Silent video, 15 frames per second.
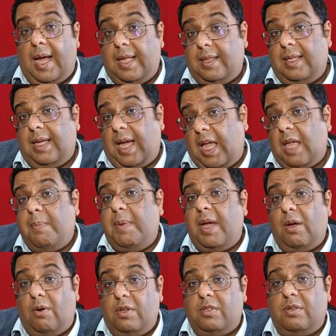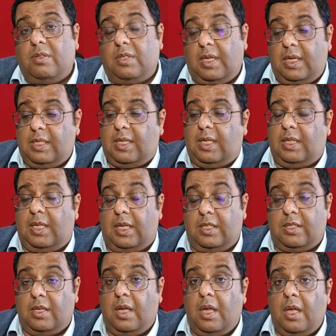And the IMAI also says that
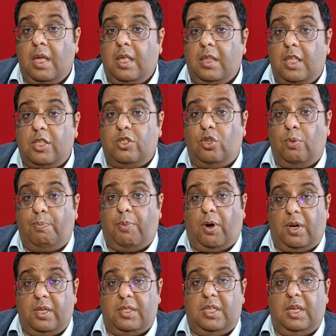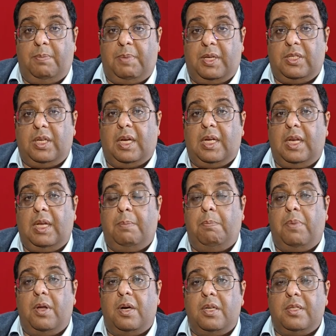this new policy basically
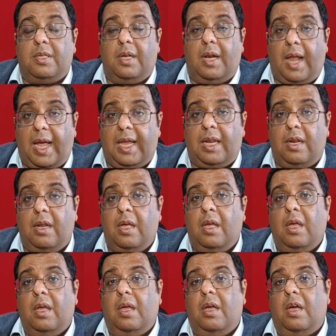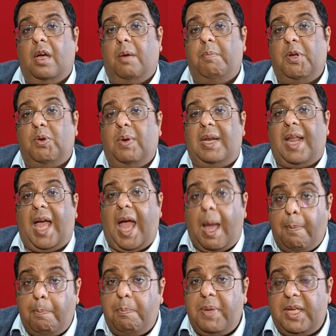blurs the line between
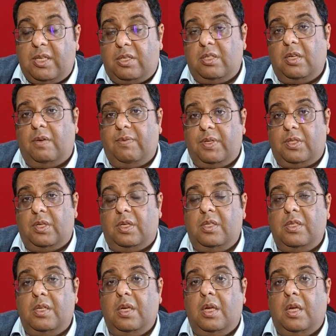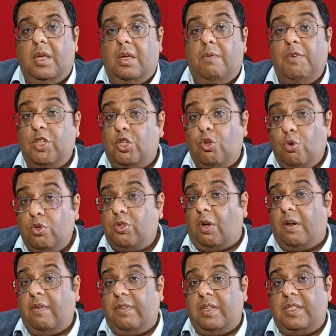app-based services, which use
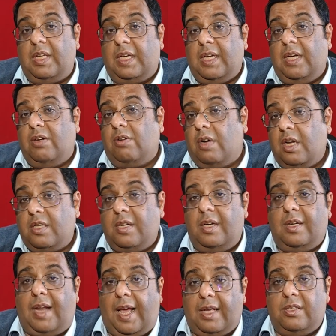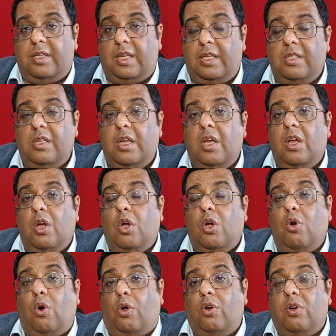all of this data, and traditional taxis,
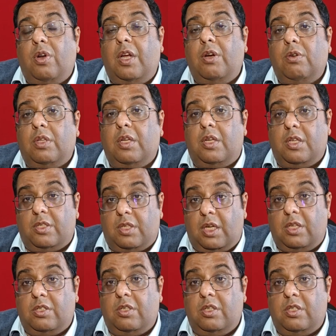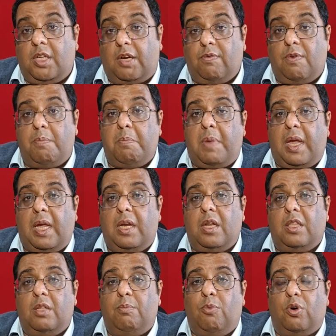contrary to the distinctions that were
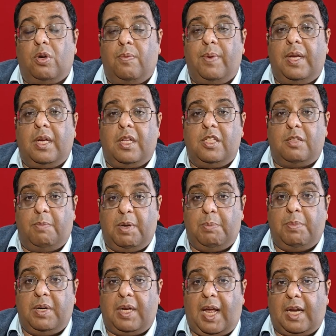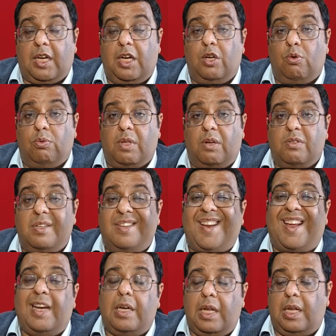made in the Motor Vehicles Amendment Act in
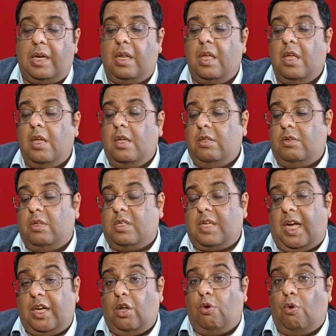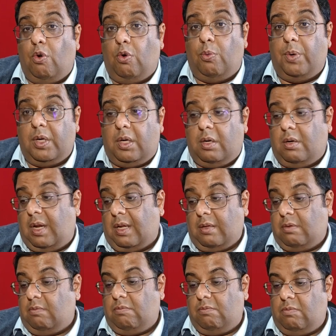2019. So it's kind of over,
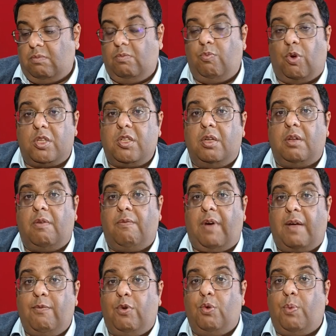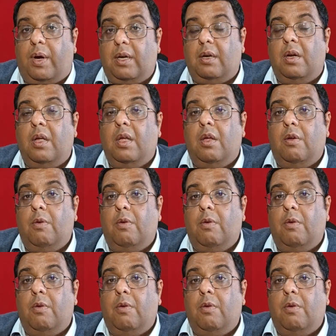like, why would one